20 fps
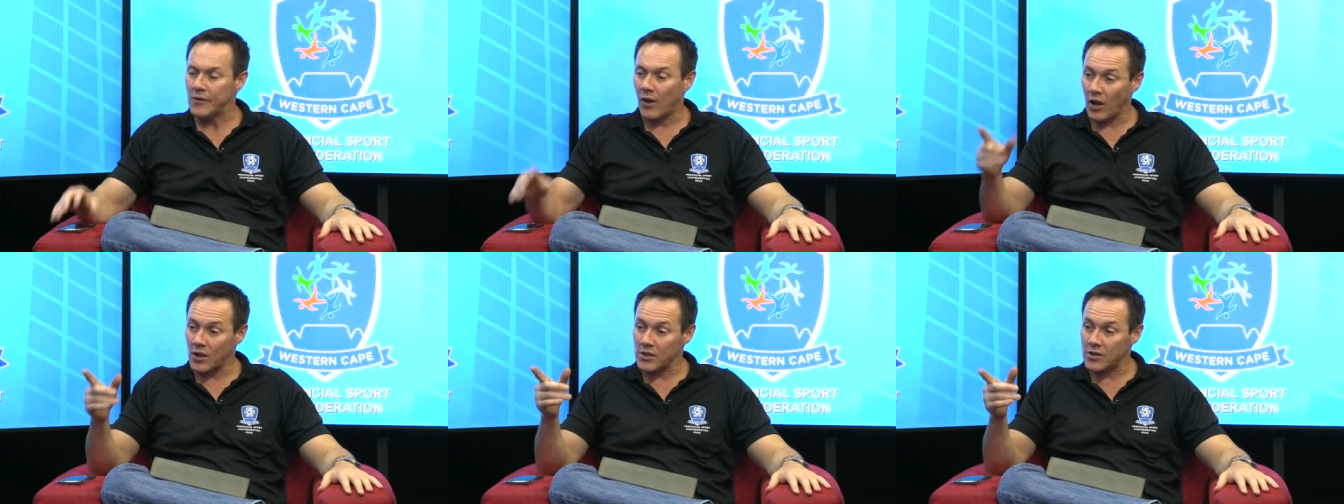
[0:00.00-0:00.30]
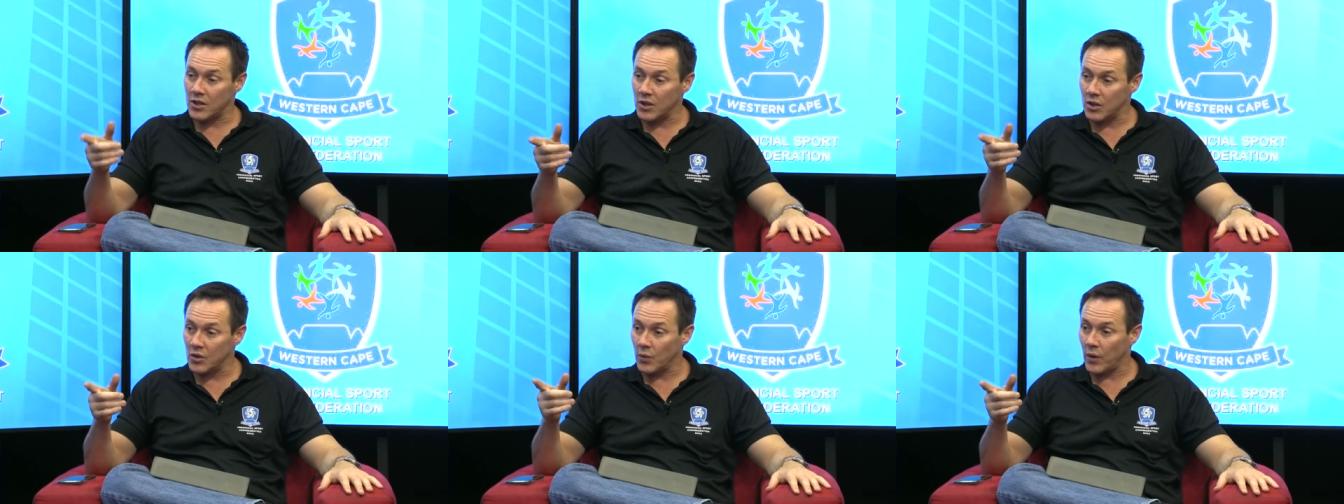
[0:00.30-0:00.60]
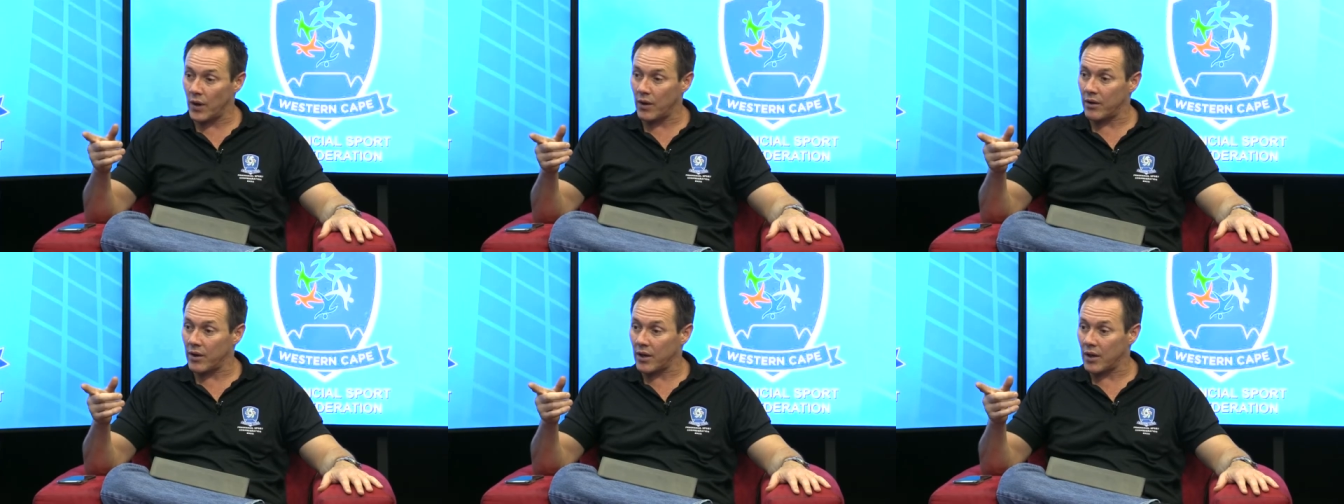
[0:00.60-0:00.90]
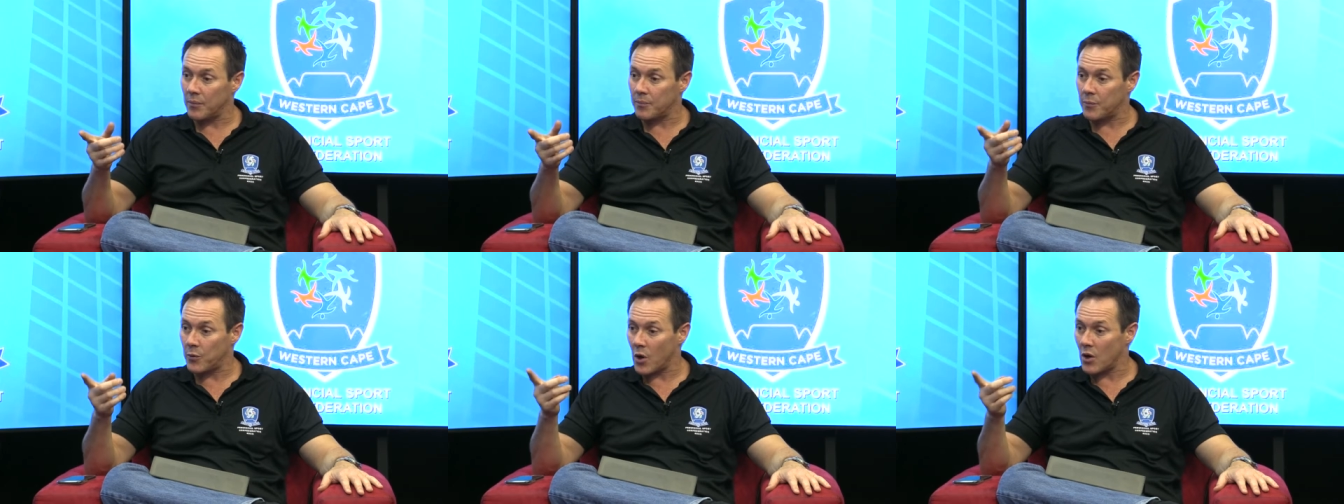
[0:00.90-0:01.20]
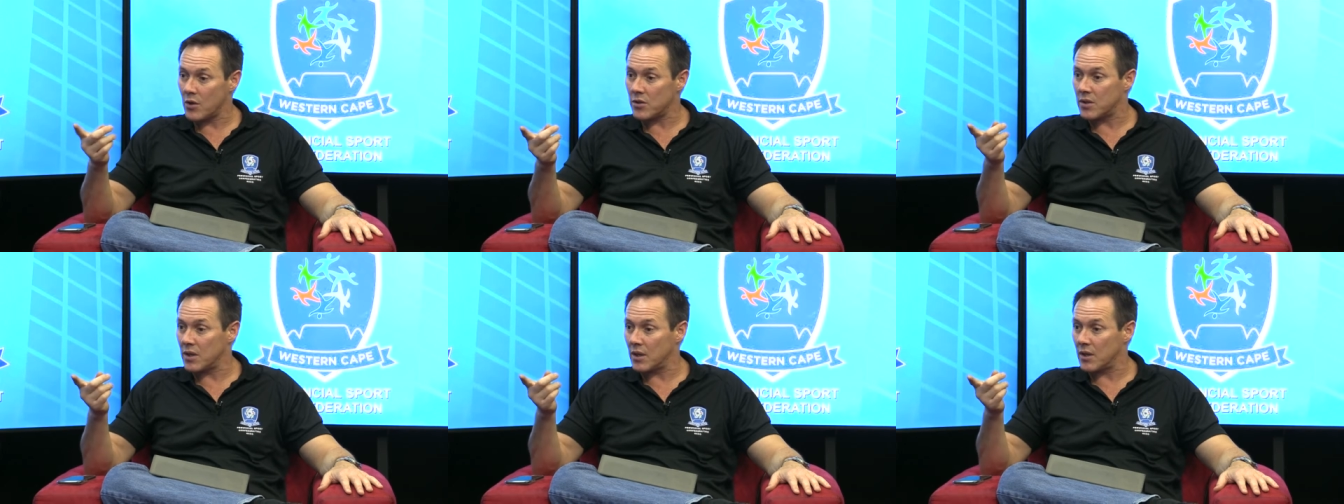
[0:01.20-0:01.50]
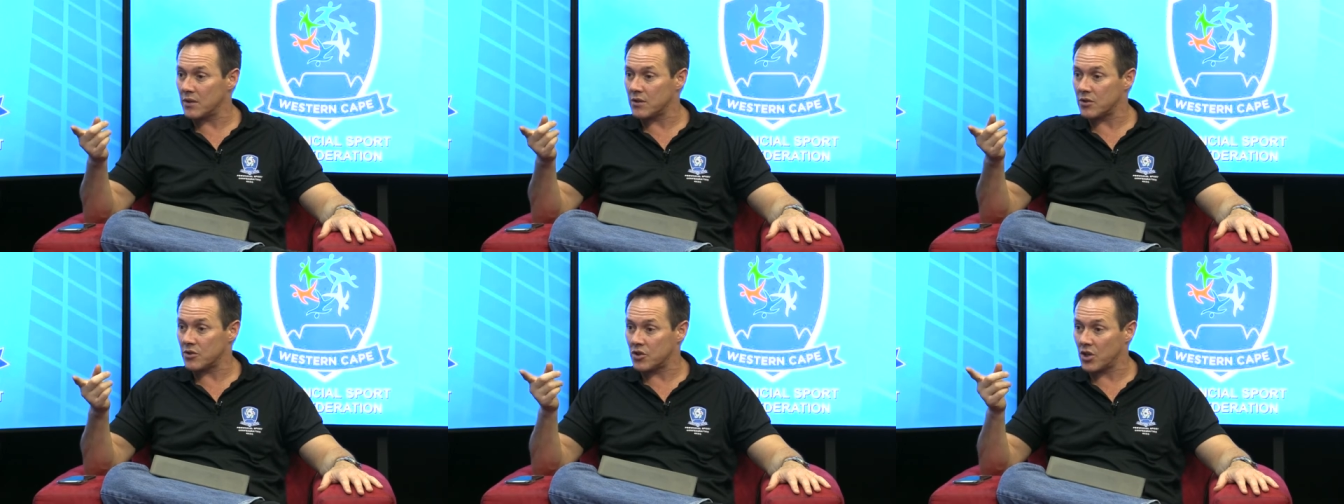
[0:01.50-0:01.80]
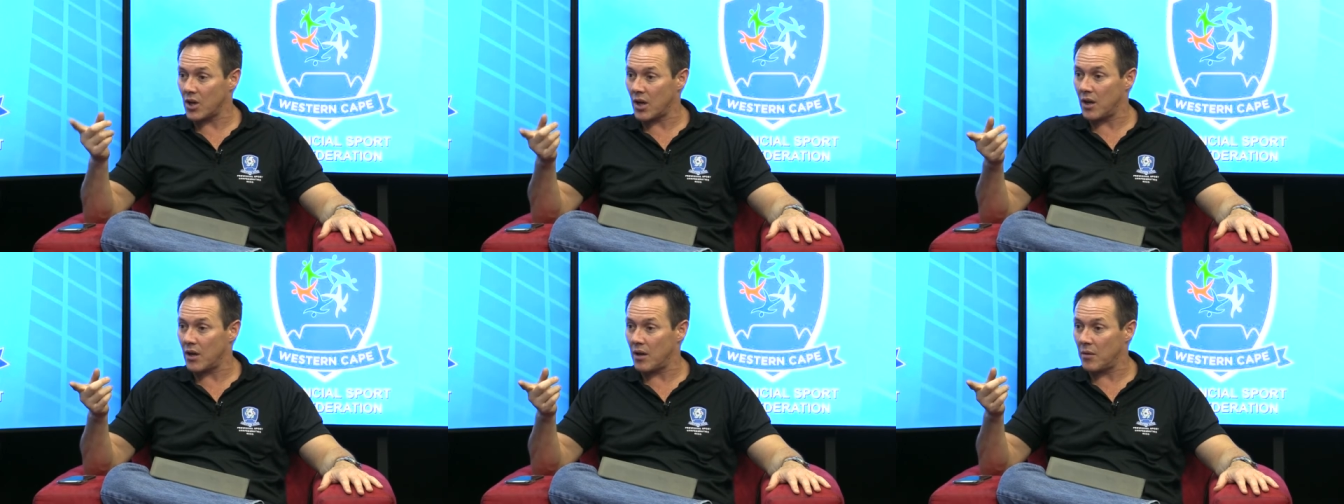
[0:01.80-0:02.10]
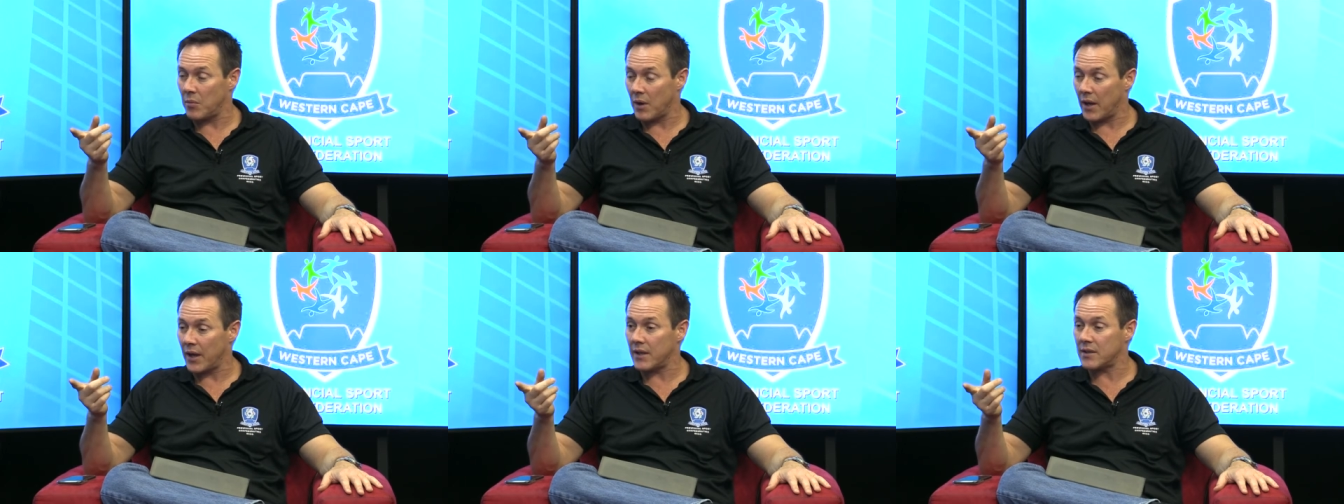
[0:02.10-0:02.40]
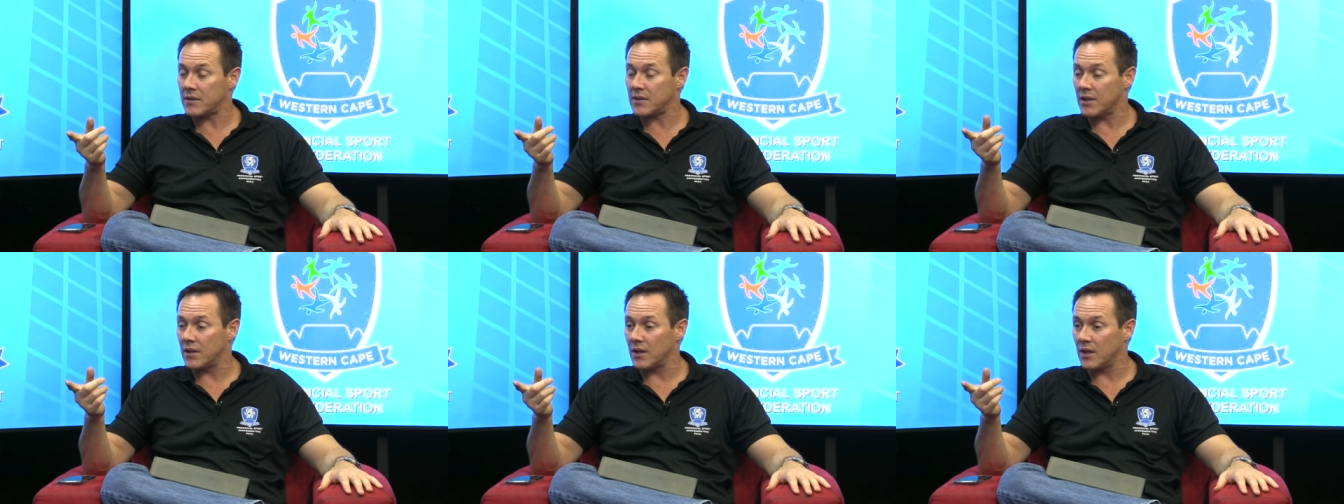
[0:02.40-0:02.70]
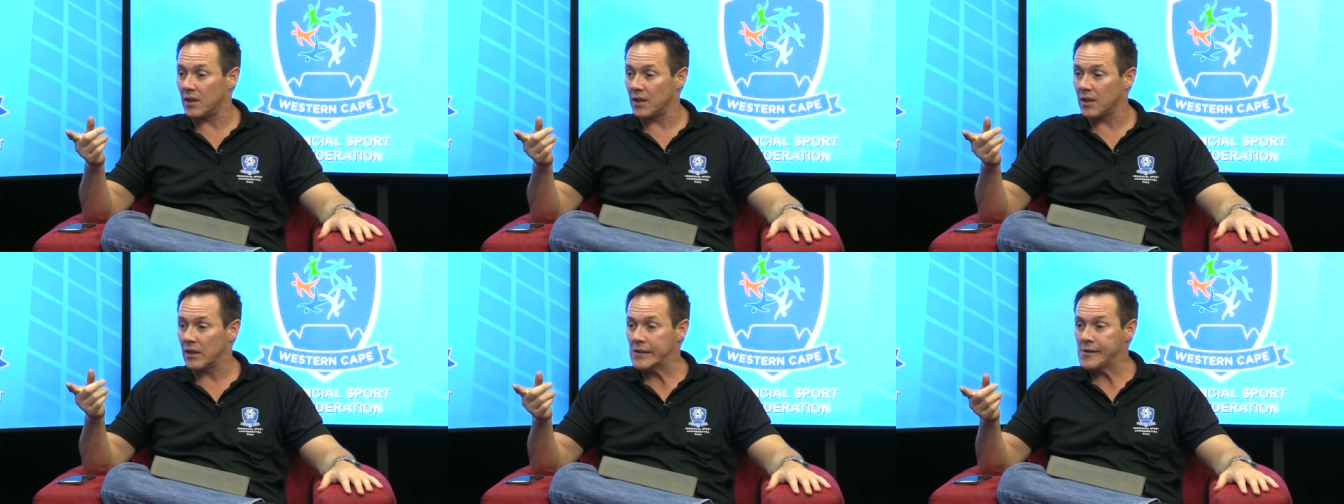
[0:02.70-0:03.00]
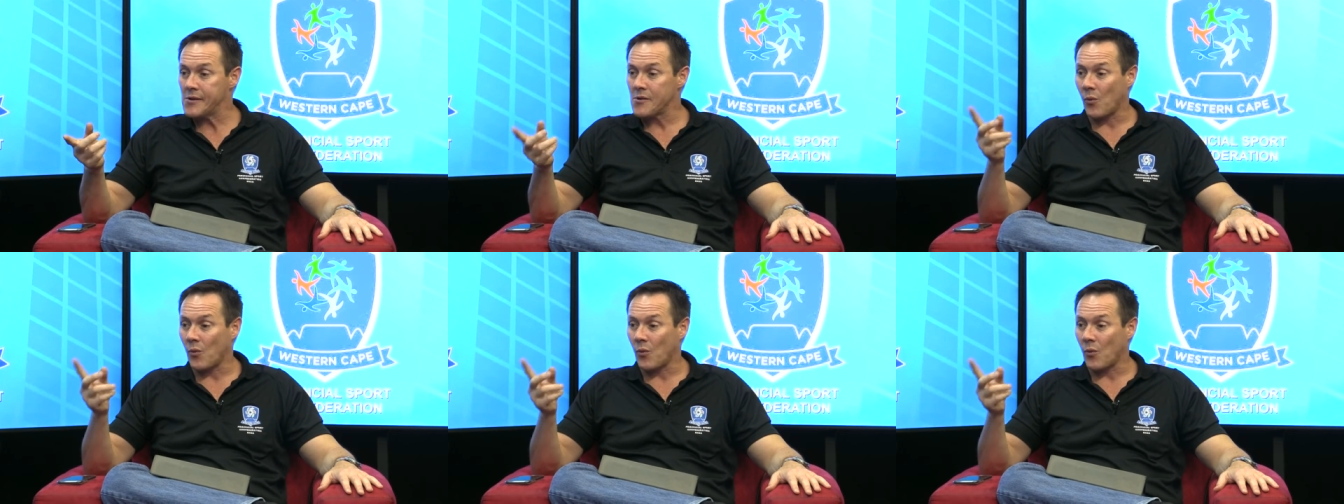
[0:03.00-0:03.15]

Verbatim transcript: Now I see you wearing a Proteas uh, blazer here,